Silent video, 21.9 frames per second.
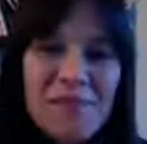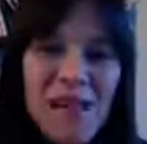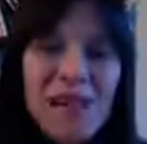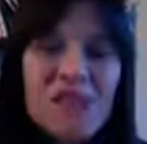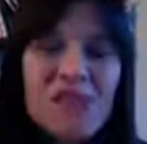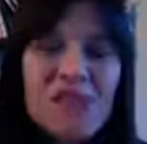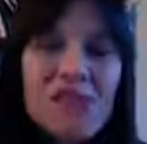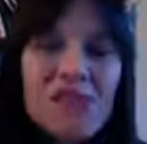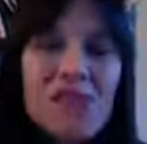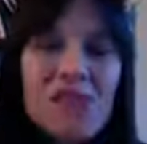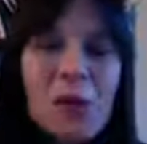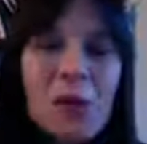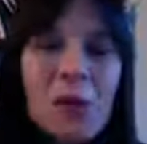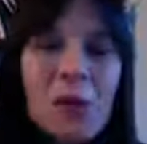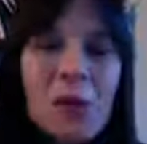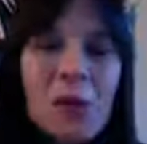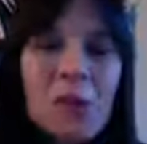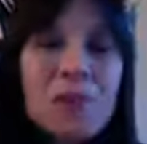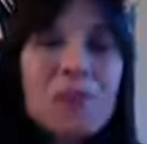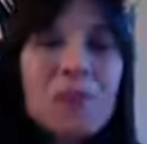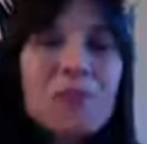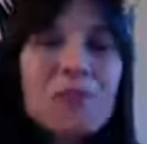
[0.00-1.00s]
And
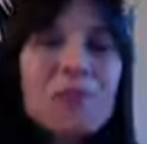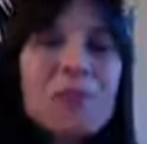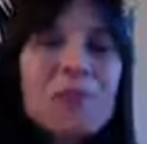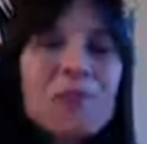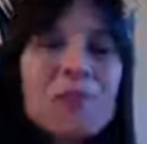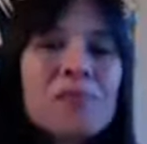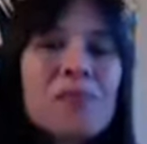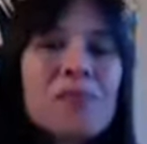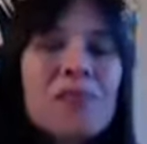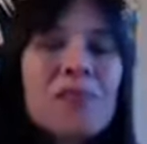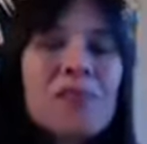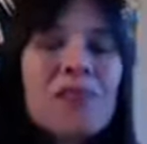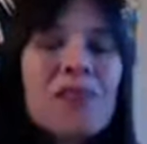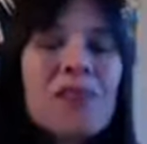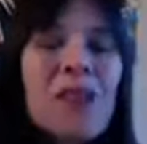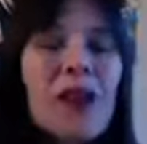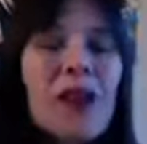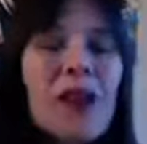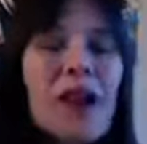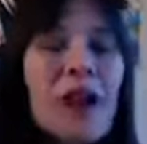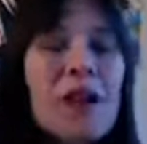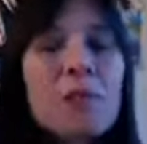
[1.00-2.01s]
so
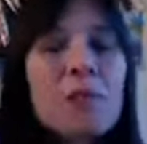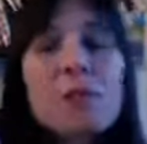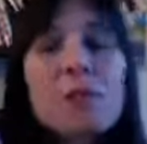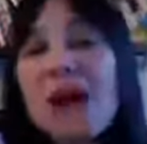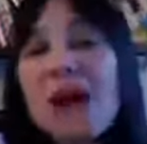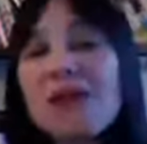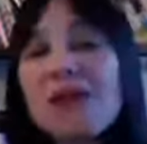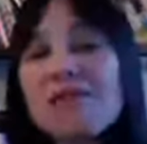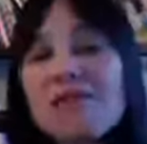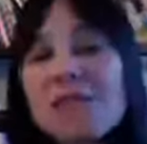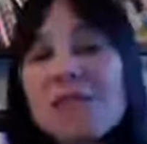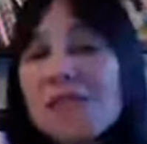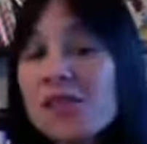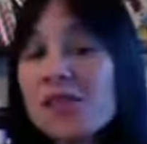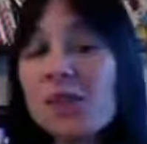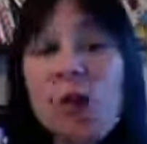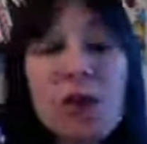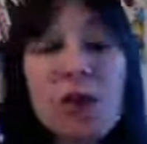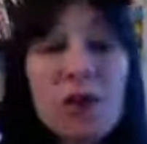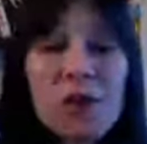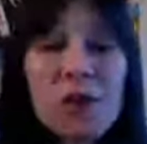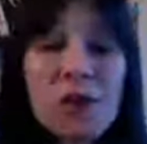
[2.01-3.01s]
I've seen
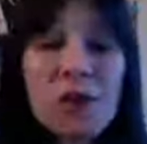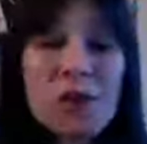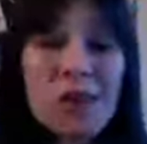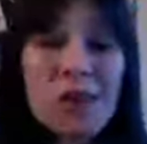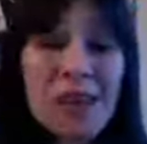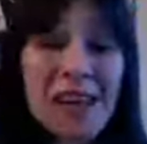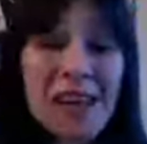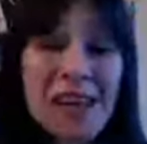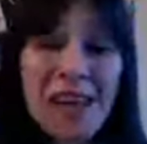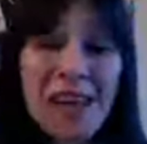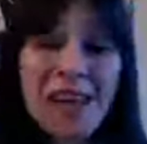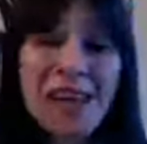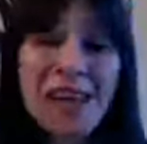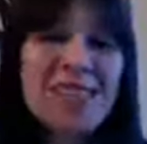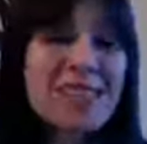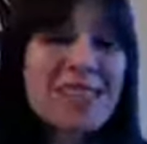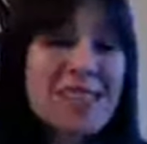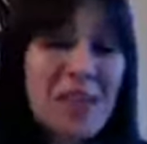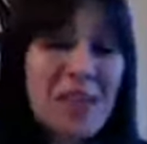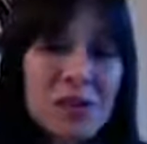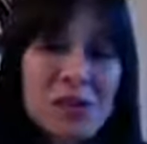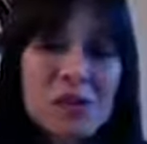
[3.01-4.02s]
this over and over again, and I
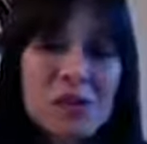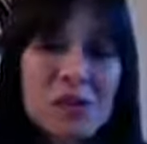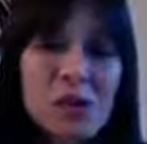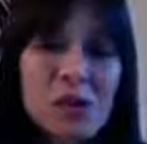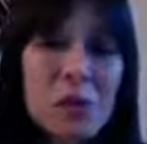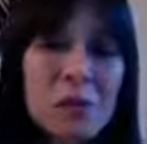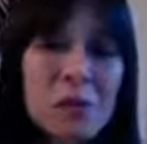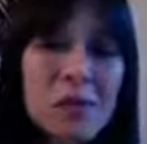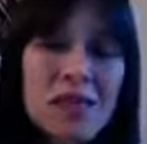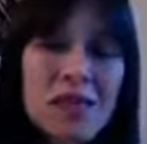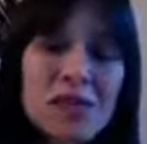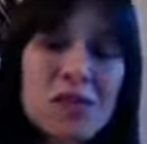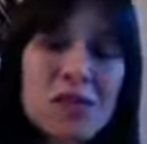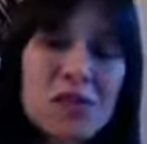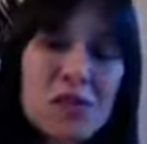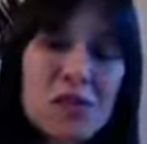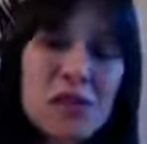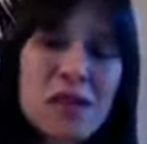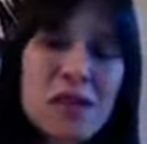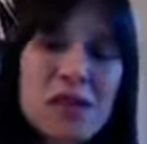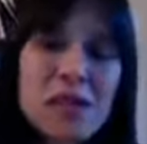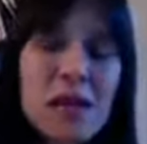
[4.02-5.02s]
can tell you so many
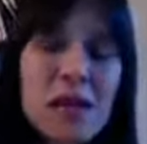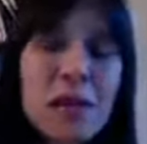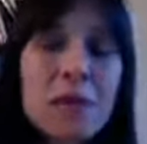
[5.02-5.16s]
stories.